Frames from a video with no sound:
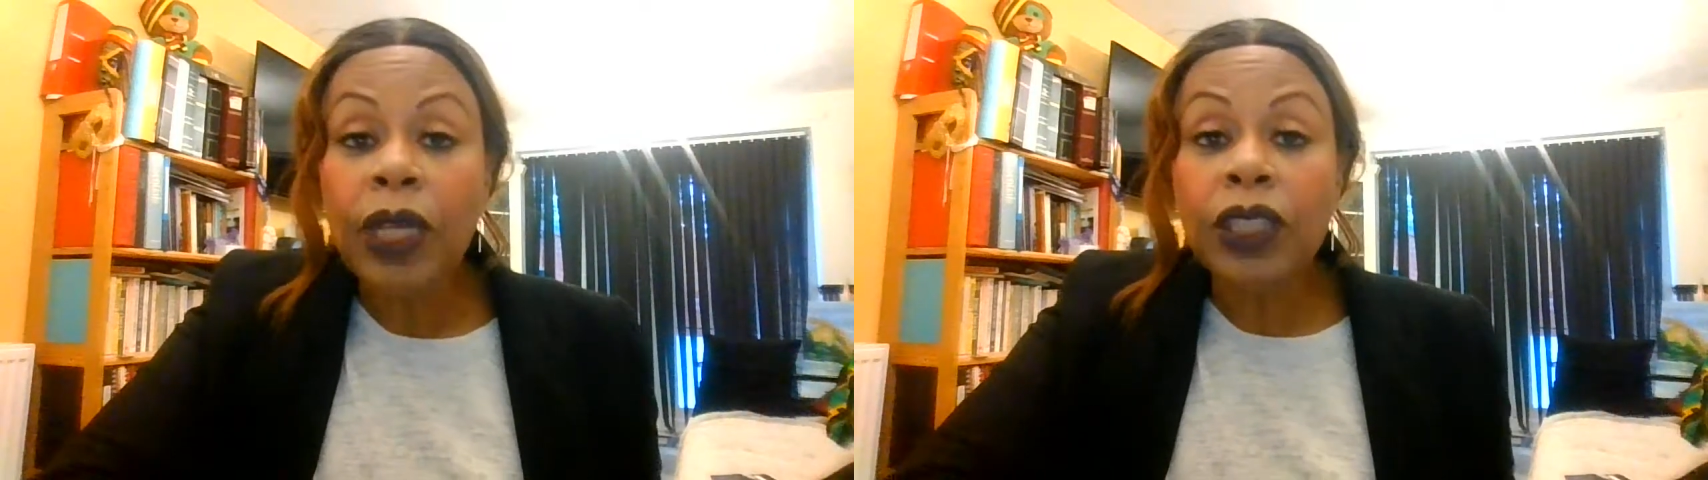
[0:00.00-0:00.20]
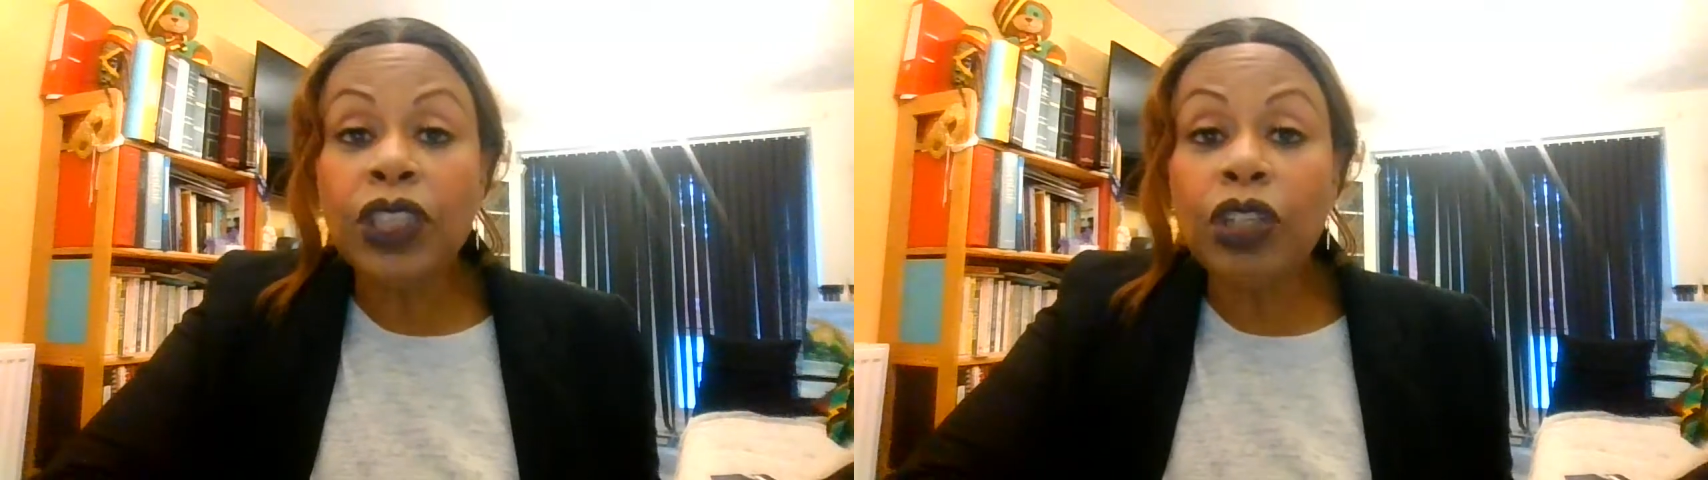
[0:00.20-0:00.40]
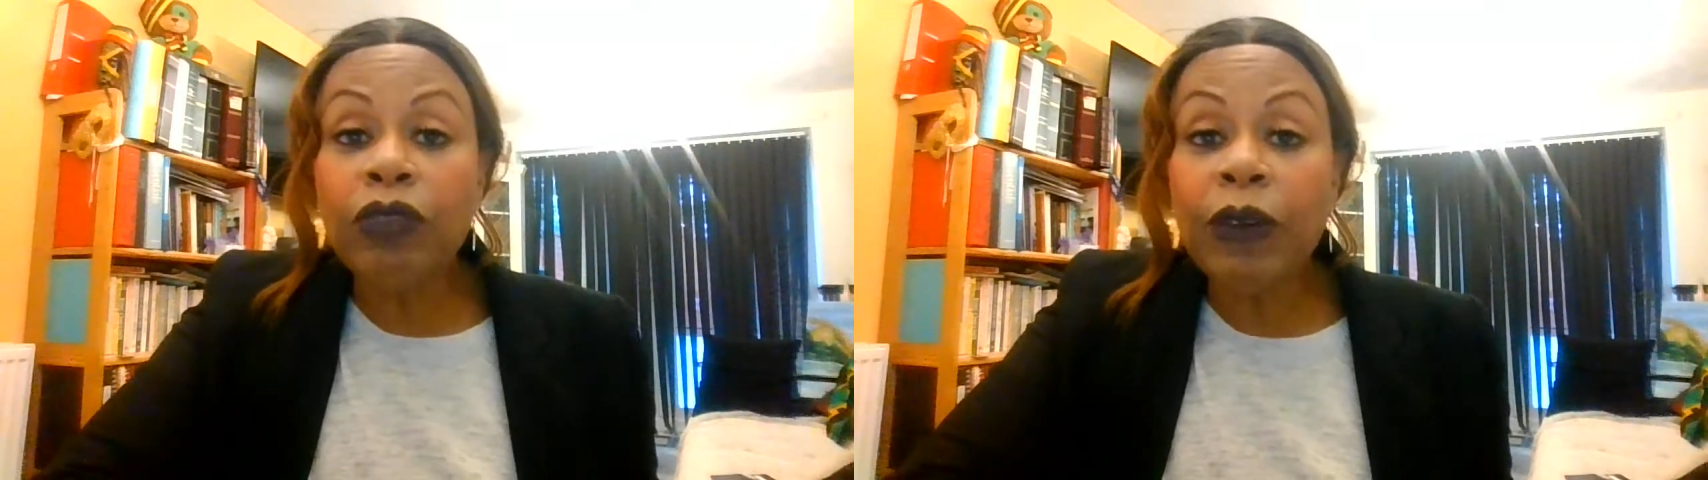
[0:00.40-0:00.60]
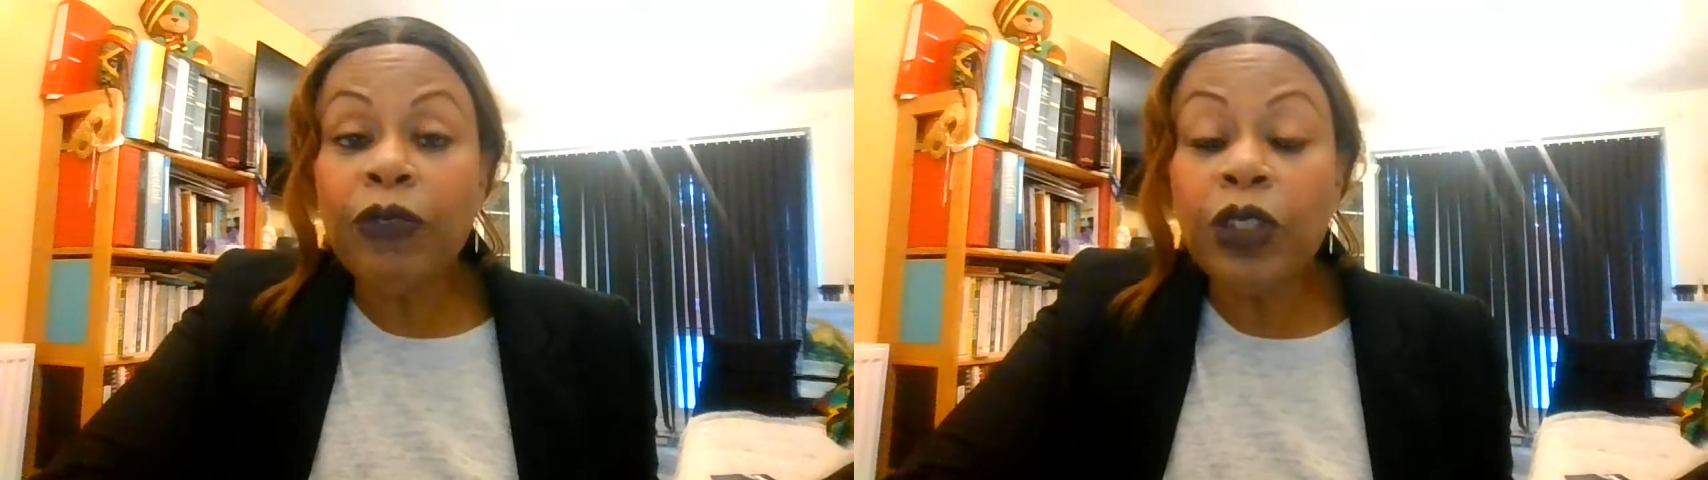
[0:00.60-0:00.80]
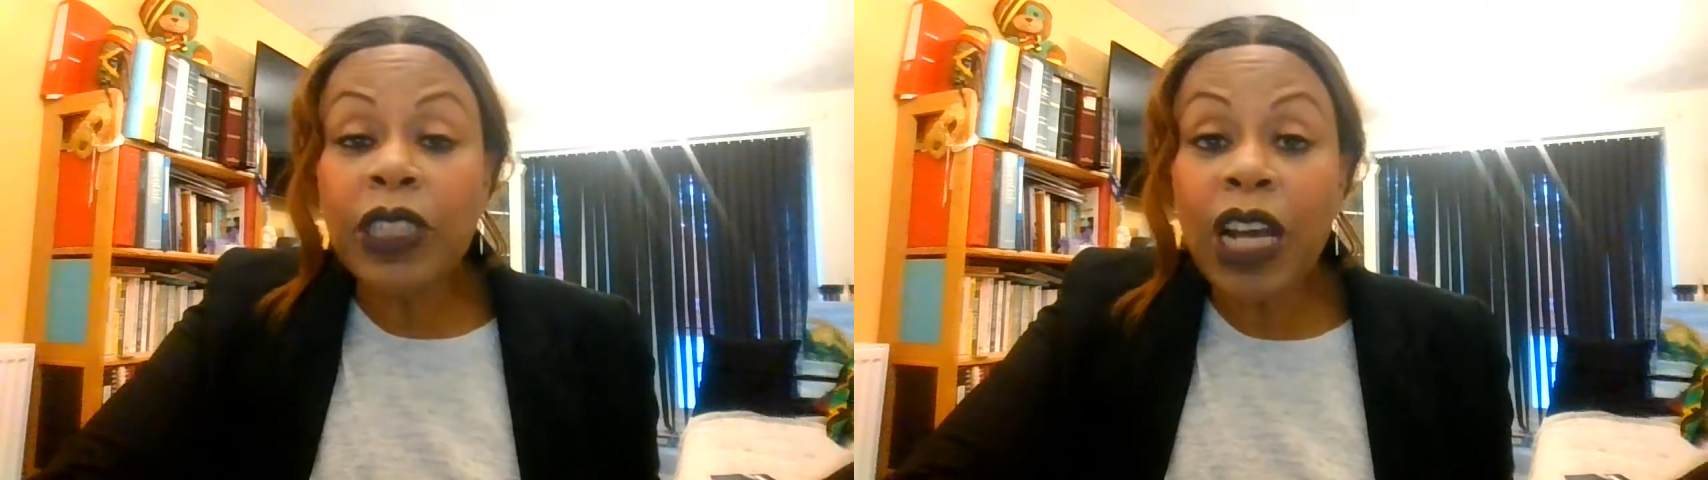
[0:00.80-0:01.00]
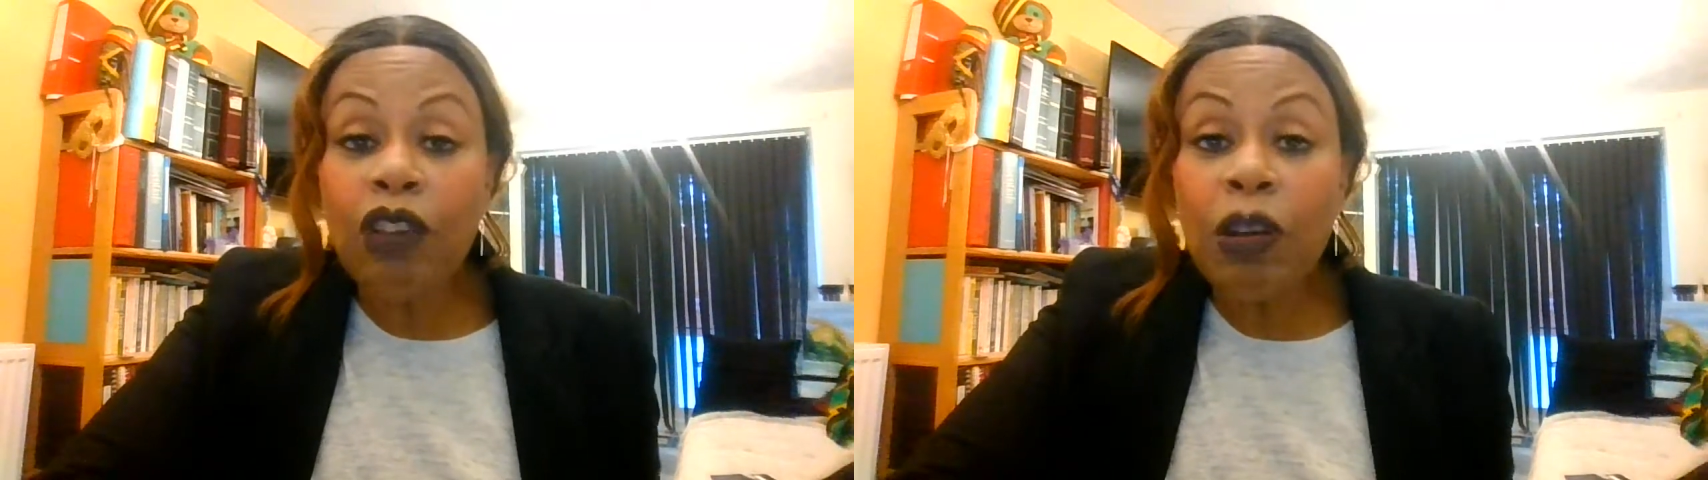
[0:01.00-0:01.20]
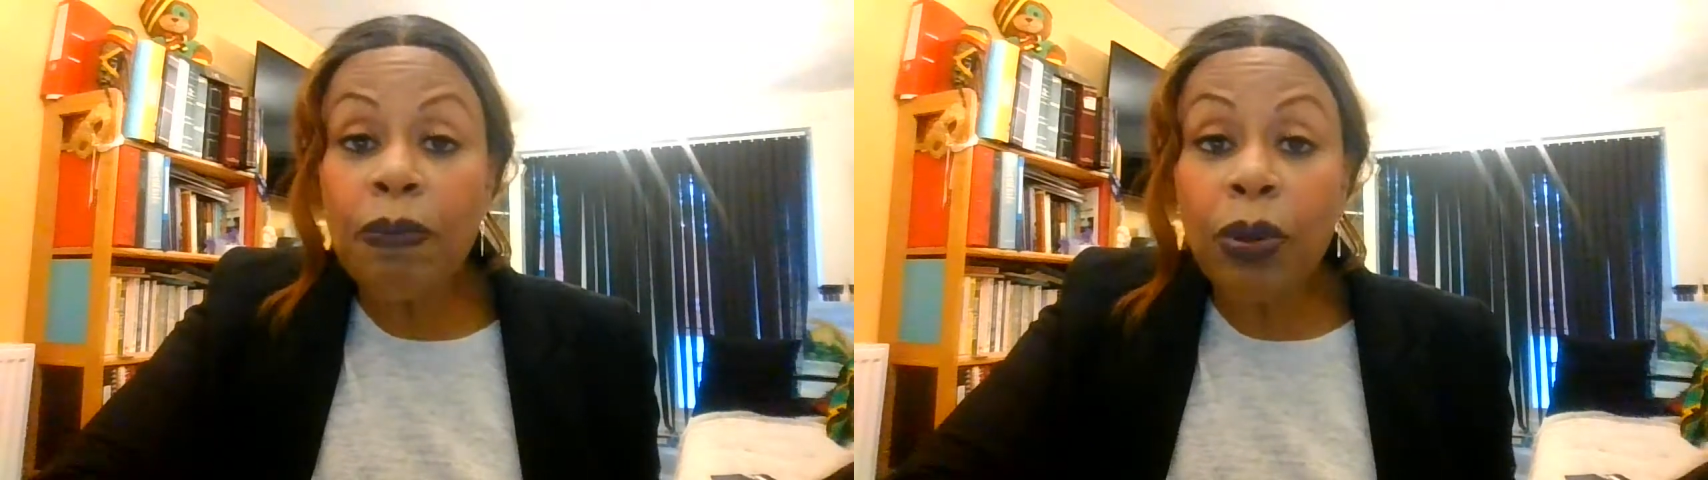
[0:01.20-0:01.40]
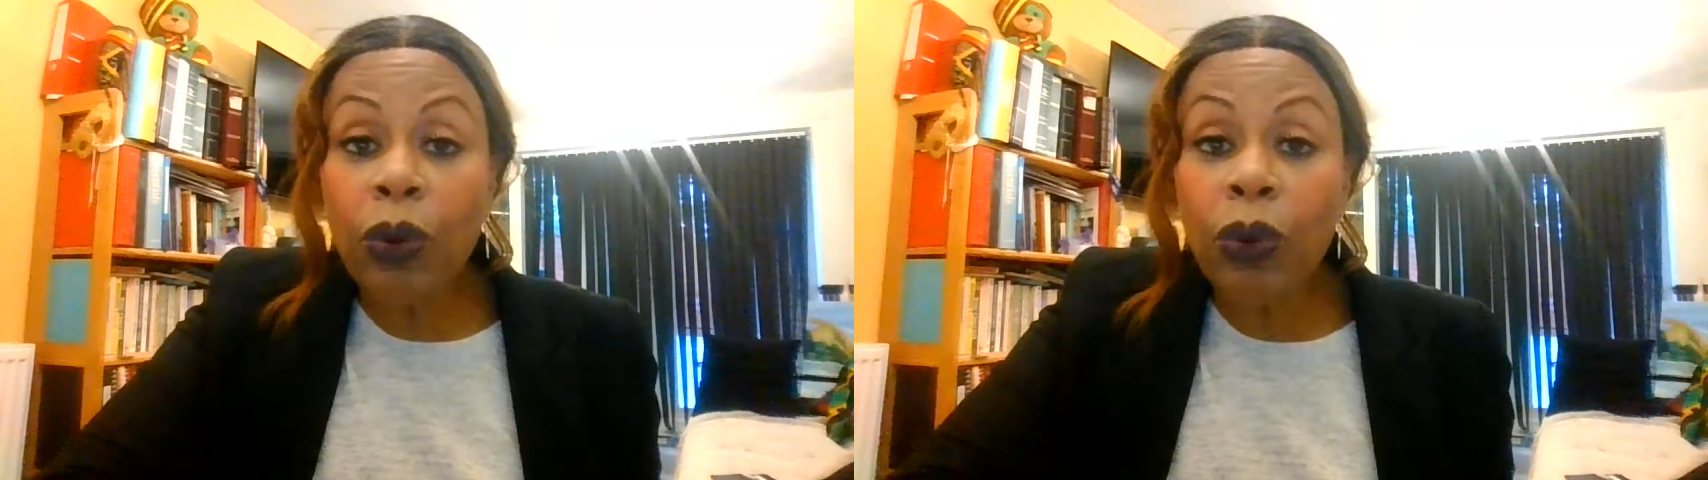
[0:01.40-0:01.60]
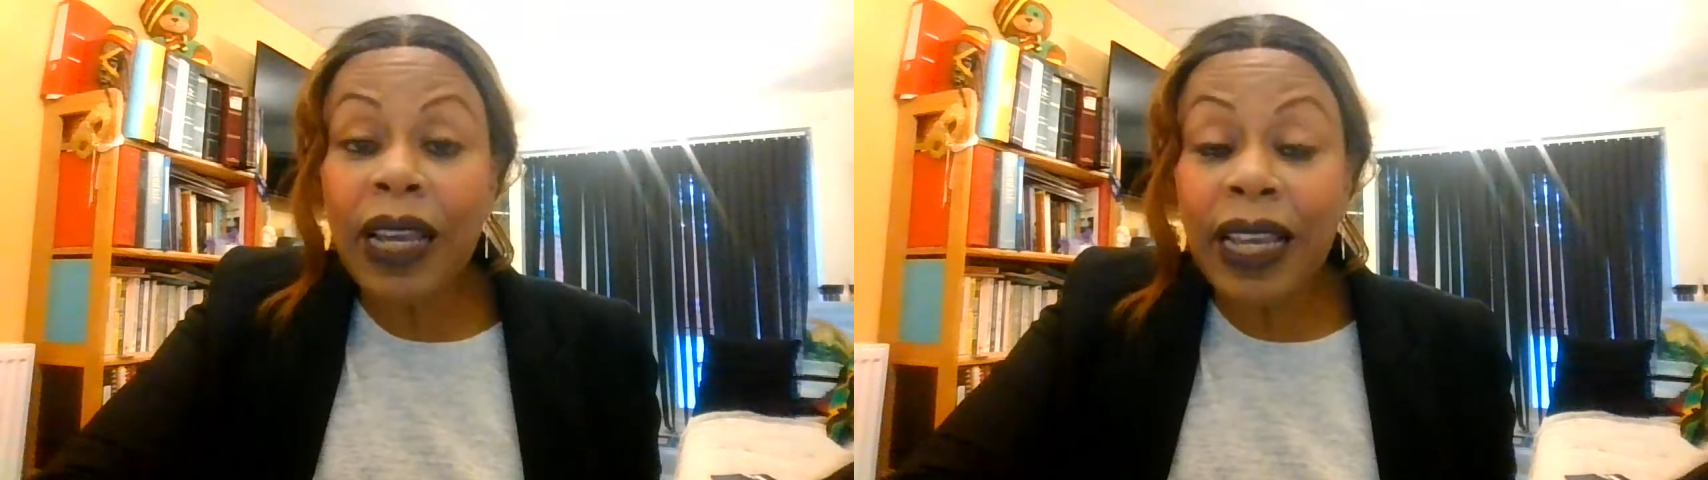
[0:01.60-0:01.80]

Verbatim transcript: So Grenfell Tower report